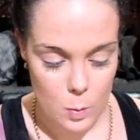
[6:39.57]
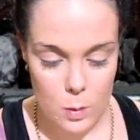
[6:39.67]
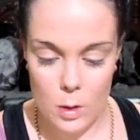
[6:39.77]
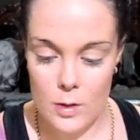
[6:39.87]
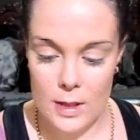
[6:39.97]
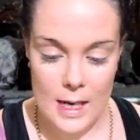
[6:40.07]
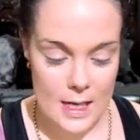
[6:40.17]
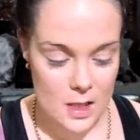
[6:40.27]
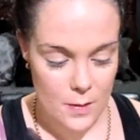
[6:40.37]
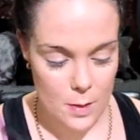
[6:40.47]
Well, not the
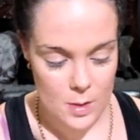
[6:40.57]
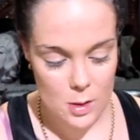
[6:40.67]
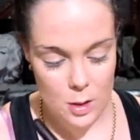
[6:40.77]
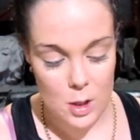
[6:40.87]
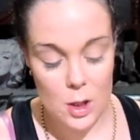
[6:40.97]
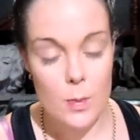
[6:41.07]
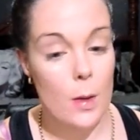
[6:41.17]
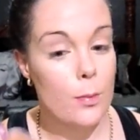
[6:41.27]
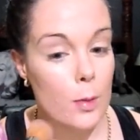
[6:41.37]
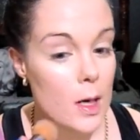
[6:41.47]
last of it, I'm just going to use
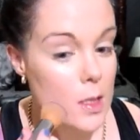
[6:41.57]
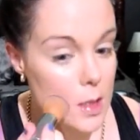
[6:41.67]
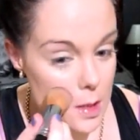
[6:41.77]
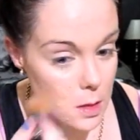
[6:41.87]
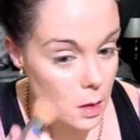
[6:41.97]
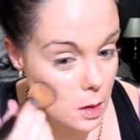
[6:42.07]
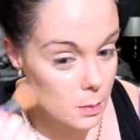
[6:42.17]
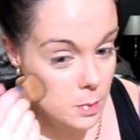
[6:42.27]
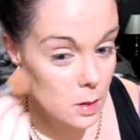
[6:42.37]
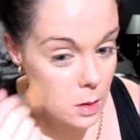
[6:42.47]
my brush this time.